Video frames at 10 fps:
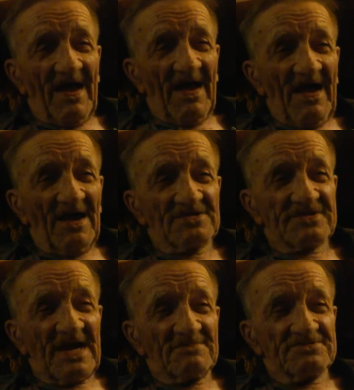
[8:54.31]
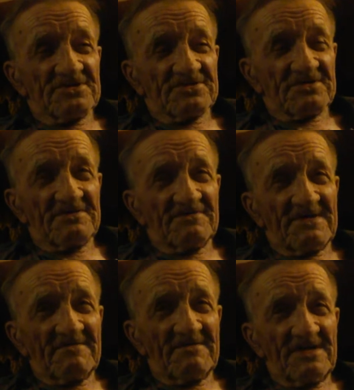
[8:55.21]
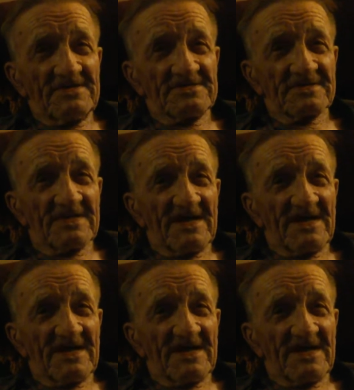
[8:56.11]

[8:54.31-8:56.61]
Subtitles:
I was captured 35 days